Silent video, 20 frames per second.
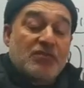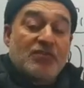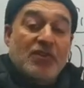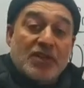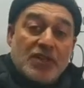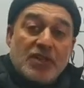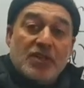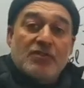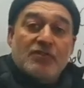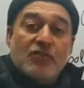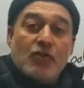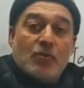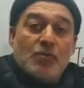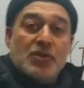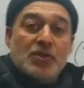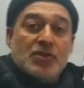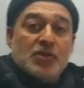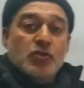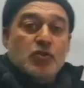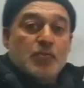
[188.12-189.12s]
one
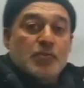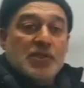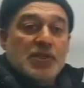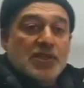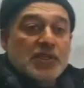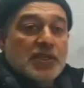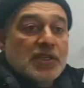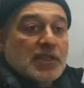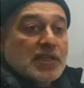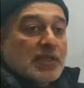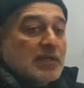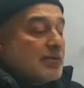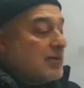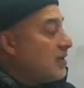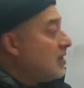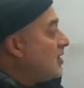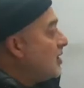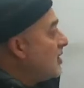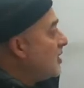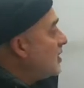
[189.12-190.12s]
information to be
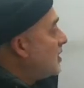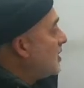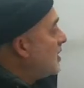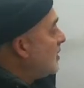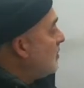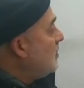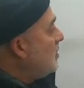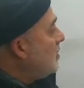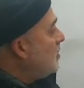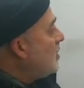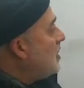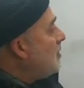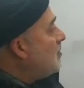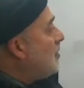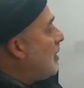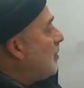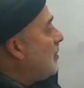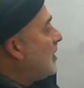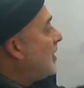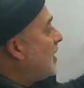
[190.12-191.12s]
given
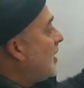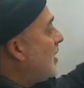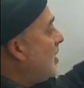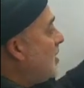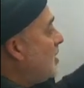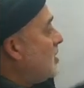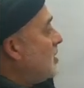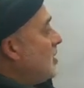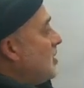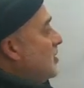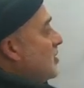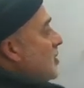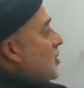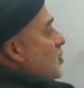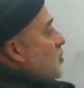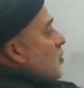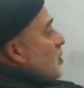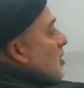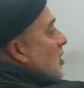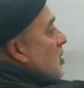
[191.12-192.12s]
publicly, then
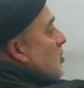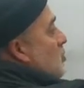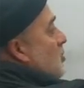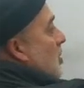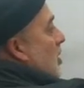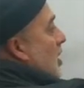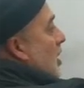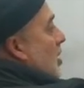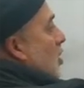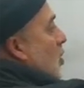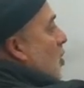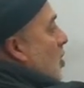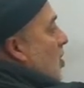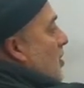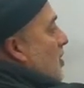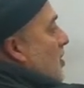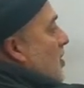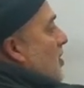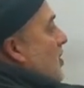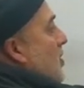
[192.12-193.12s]
you need to rely
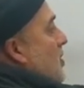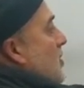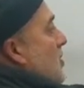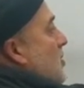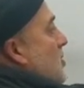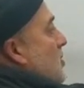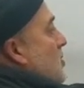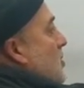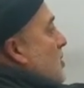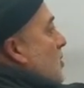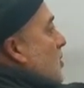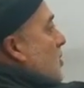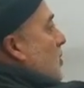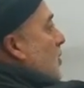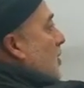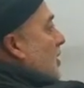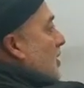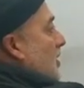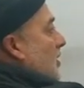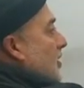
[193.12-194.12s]
on circular.